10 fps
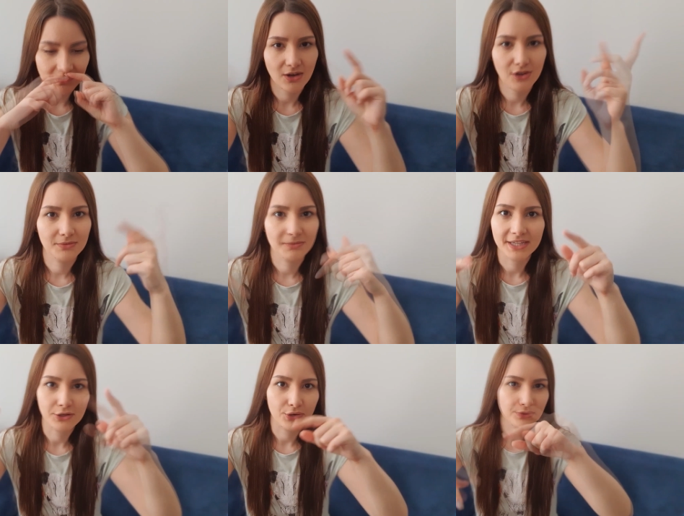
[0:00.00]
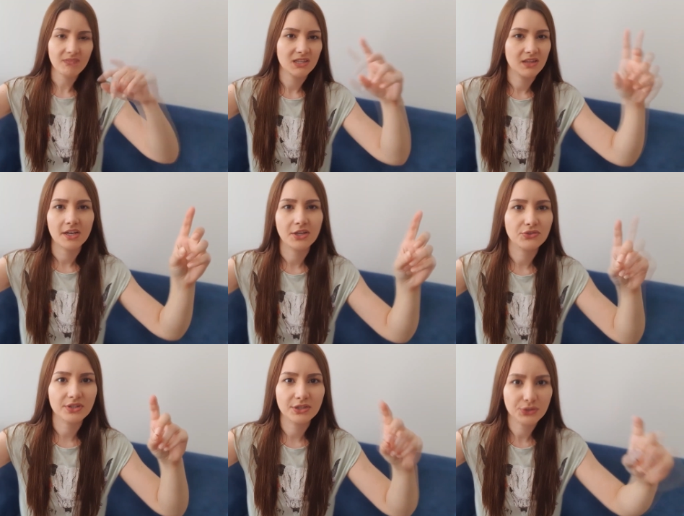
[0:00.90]
on my notes that I
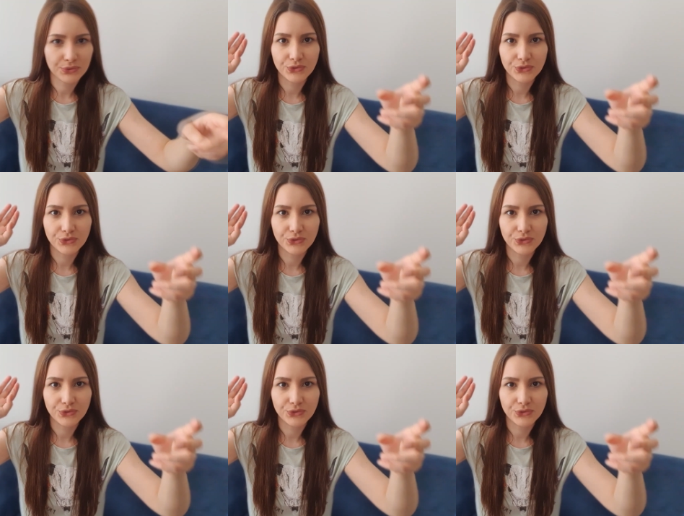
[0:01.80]
usually do